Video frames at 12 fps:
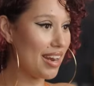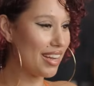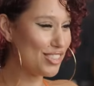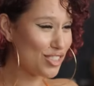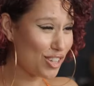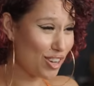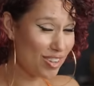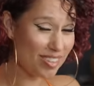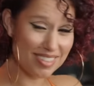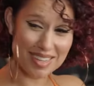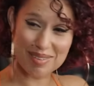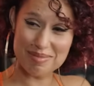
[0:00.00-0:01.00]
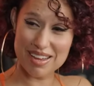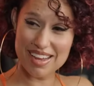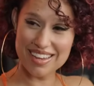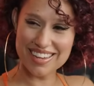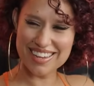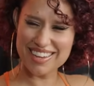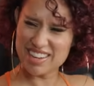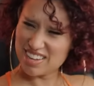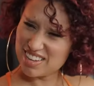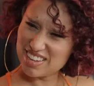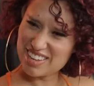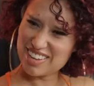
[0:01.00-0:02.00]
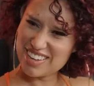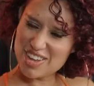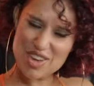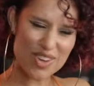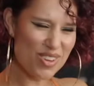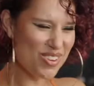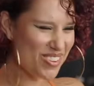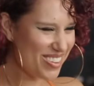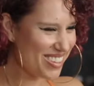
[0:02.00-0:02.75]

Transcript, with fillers: And I just looked at him like, who?